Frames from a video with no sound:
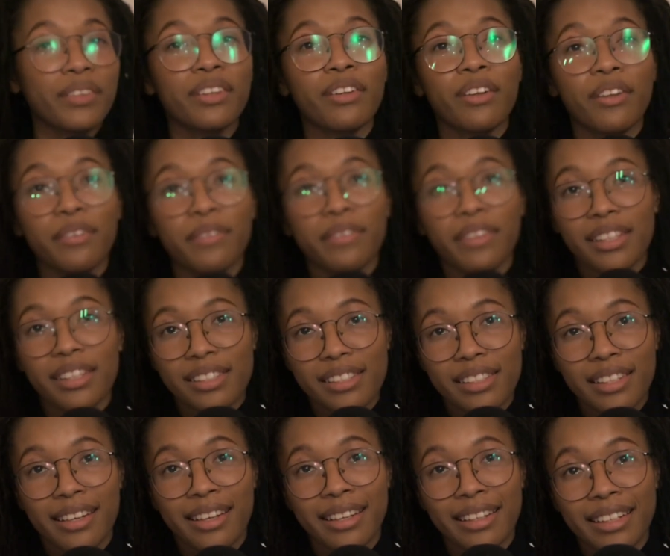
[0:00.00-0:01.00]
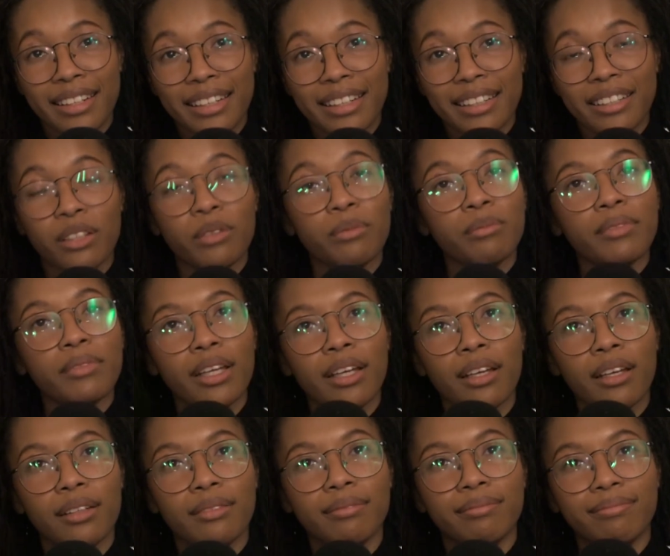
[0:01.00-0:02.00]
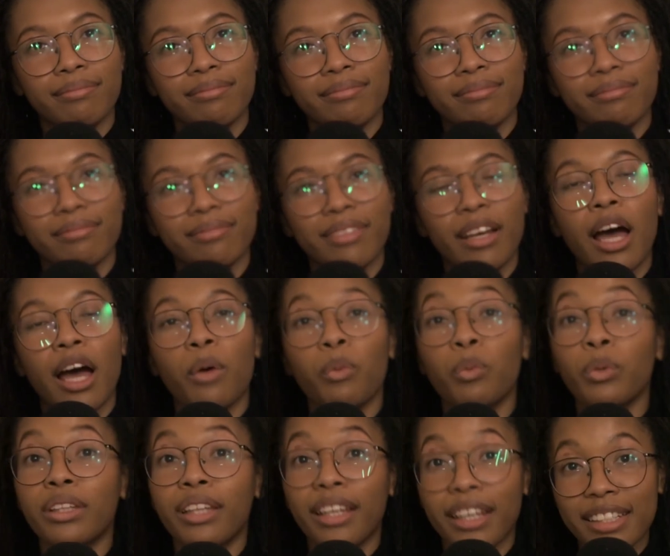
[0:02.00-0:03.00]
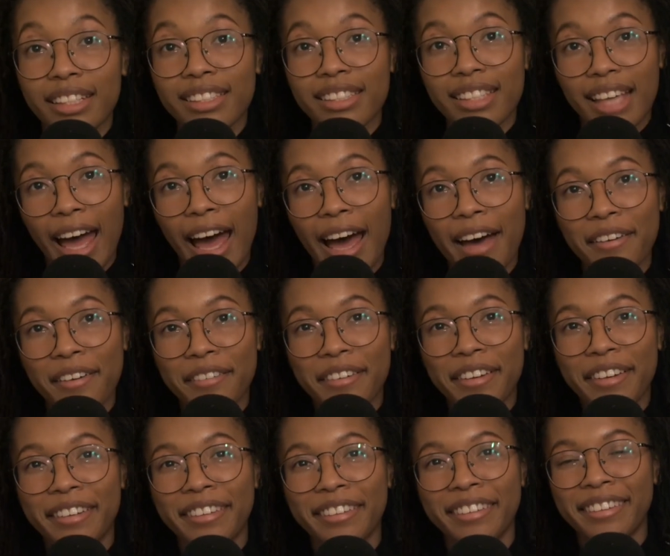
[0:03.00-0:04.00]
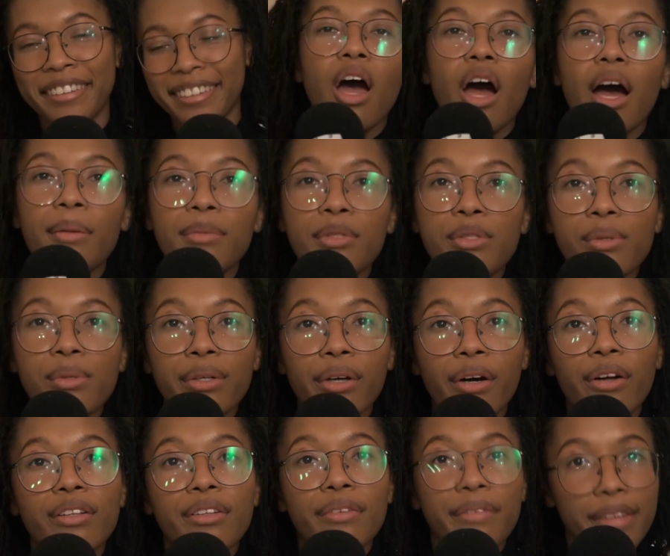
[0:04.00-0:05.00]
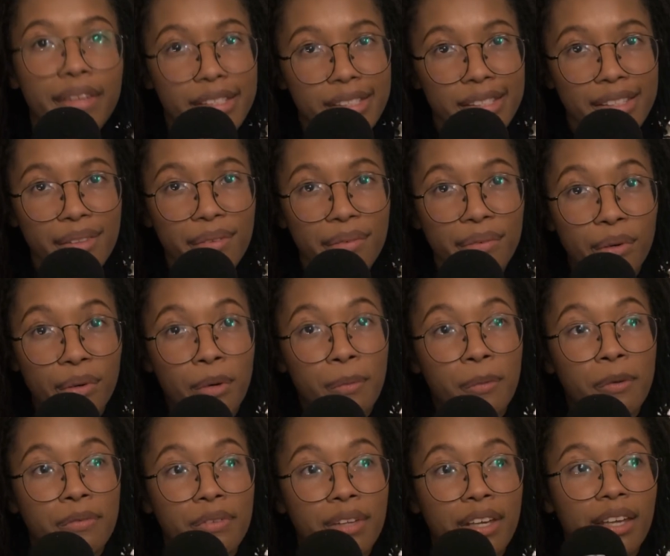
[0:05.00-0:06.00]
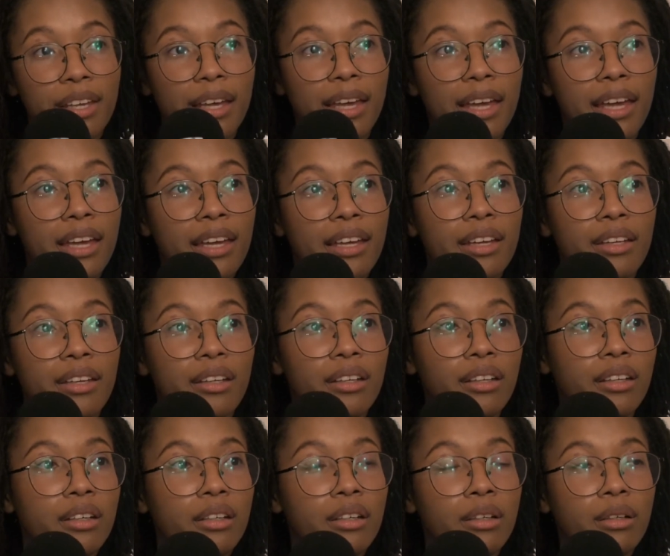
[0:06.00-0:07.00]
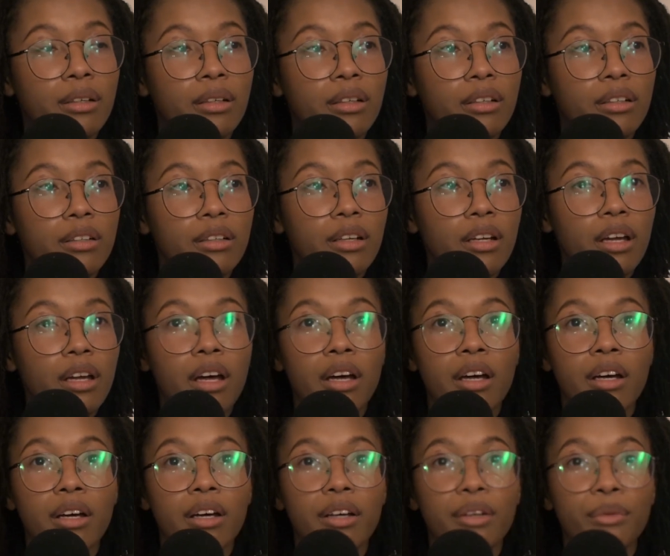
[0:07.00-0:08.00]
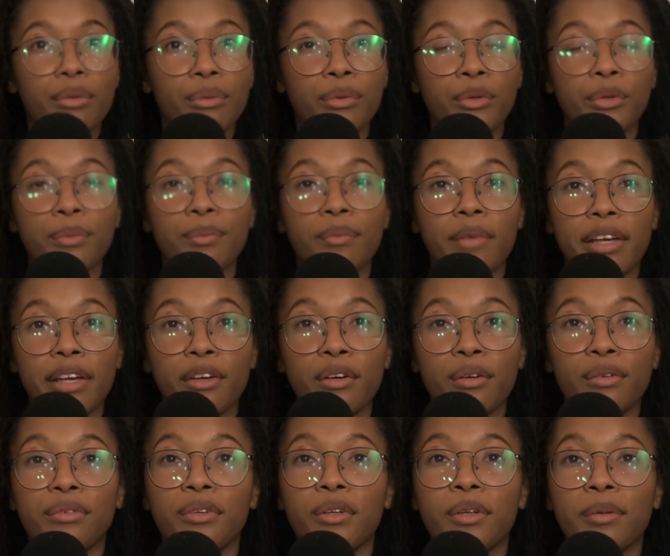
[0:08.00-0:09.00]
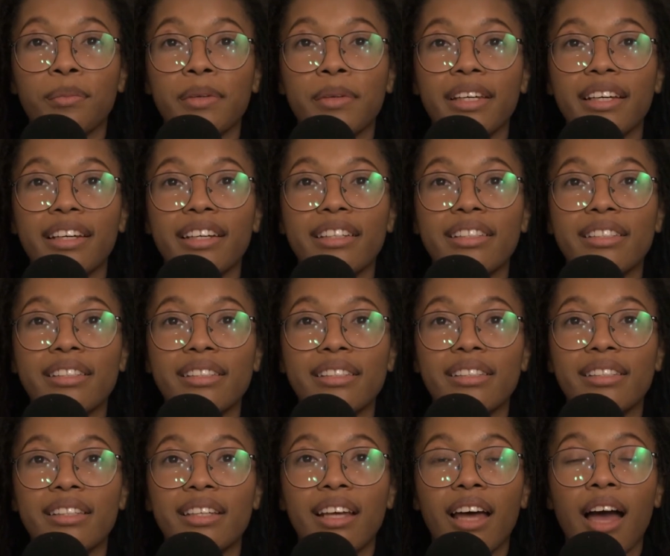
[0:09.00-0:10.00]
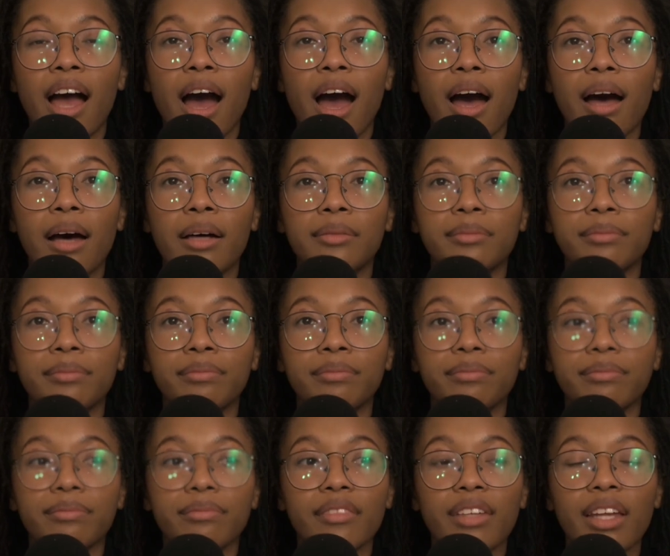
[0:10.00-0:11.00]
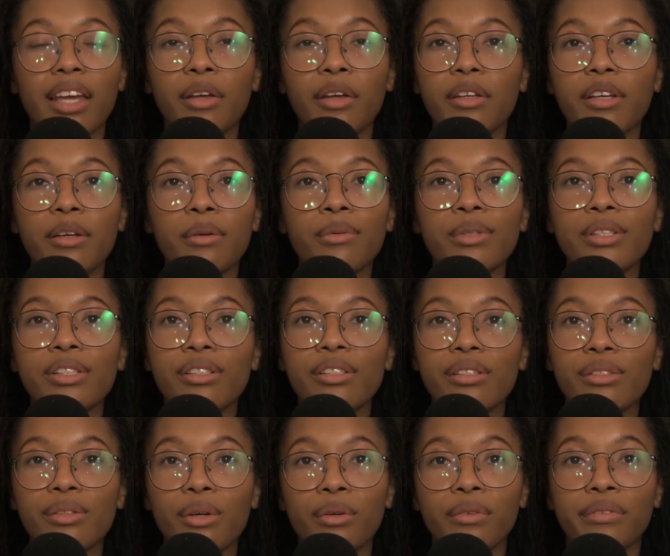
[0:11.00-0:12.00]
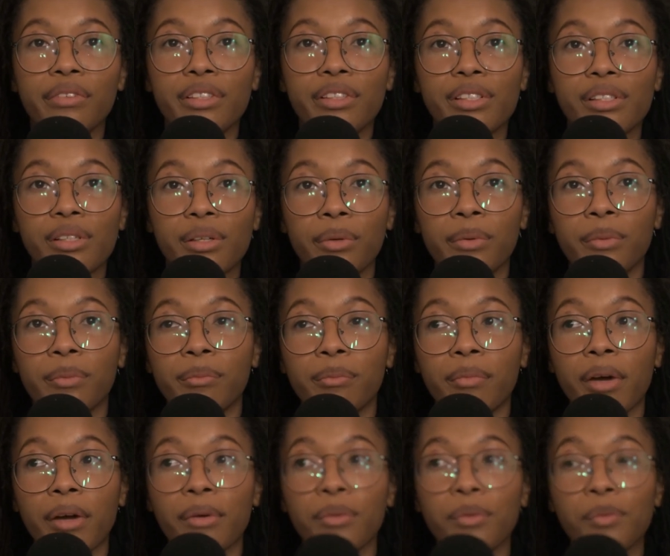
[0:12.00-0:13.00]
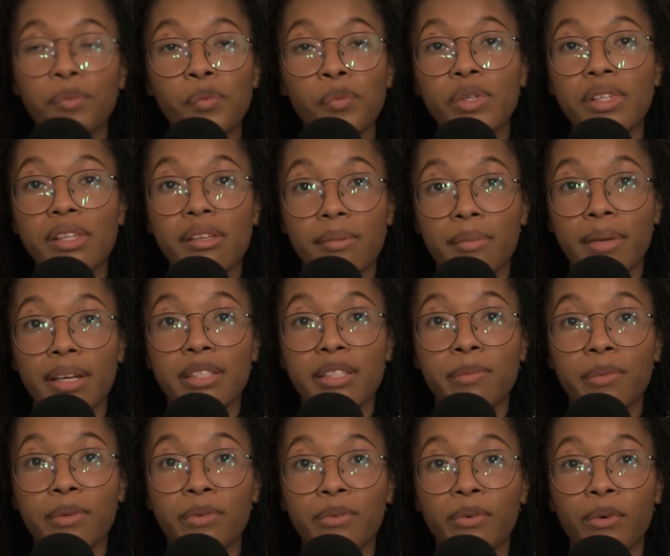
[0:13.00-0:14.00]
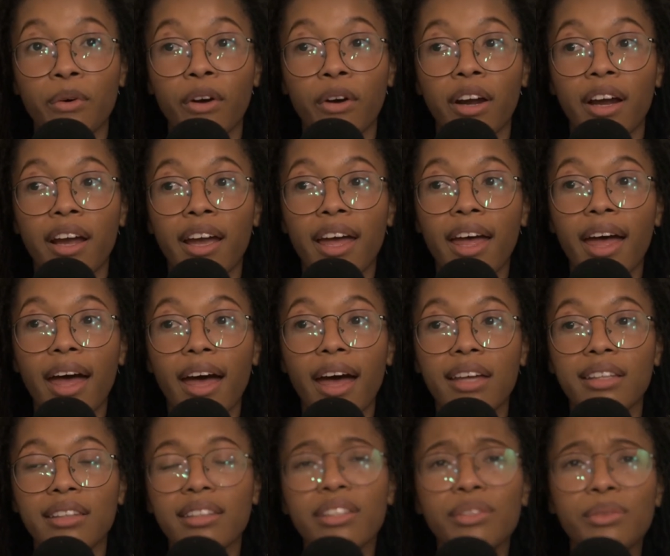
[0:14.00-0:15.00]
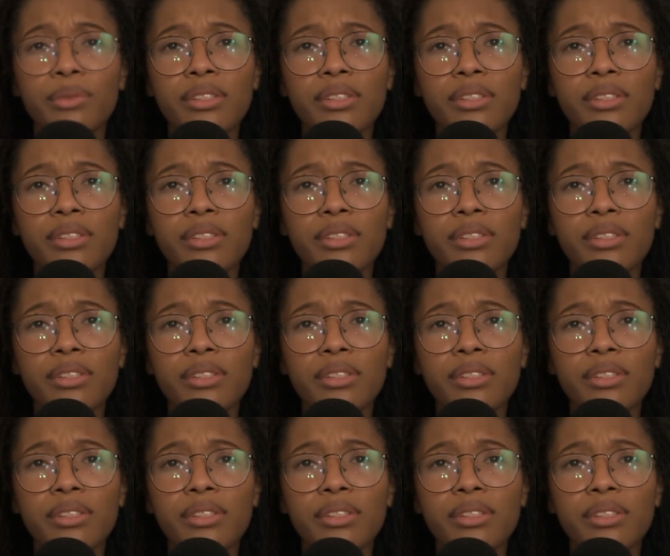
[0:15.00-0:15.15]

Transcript: of things that I need. I would like to have. I'm doing all of this in the form of like a room makeover because it was just overdue. My room was a mess before, and this was